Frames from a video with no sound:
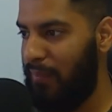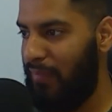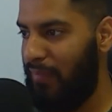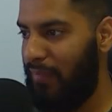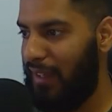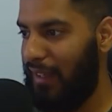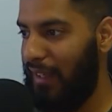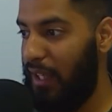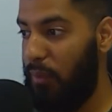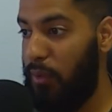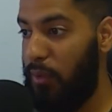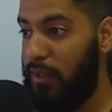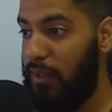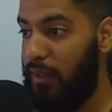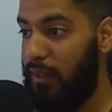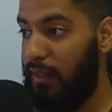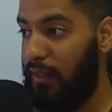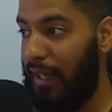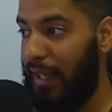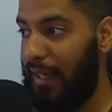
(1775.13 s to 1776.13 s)
And it
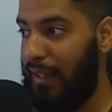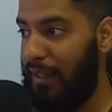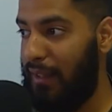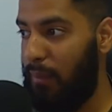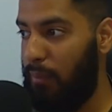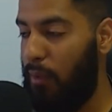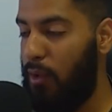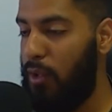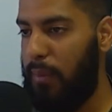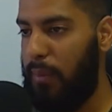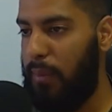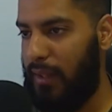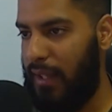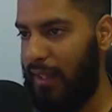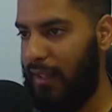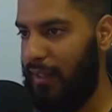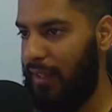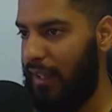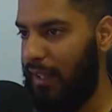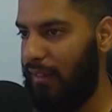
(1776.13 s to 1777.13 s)
wasn't like most people
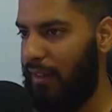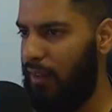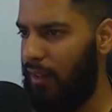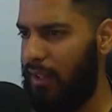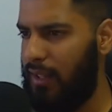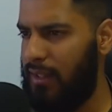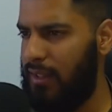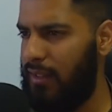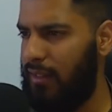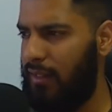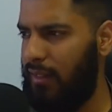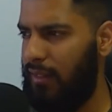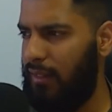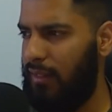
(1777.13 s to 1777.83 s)
take a year out because...